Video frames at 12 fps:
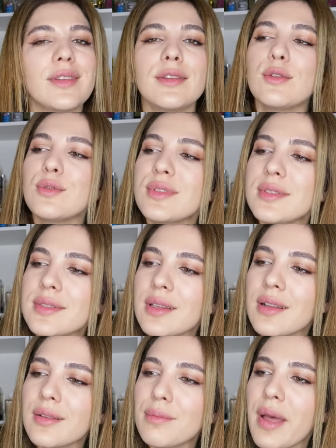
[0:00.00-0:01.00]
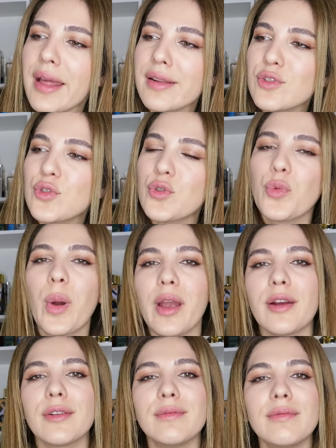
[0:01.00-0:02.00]
You still manage to
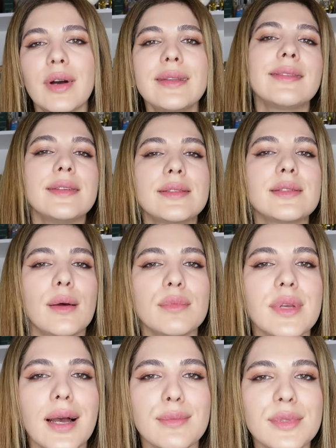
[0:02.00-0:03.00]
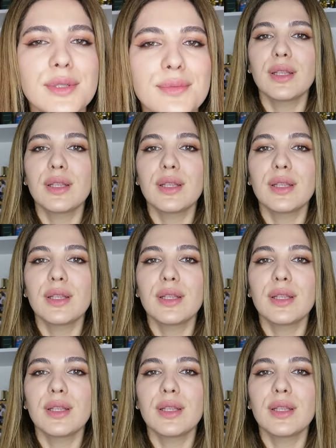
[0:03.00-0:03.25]
wear, at least sometimes.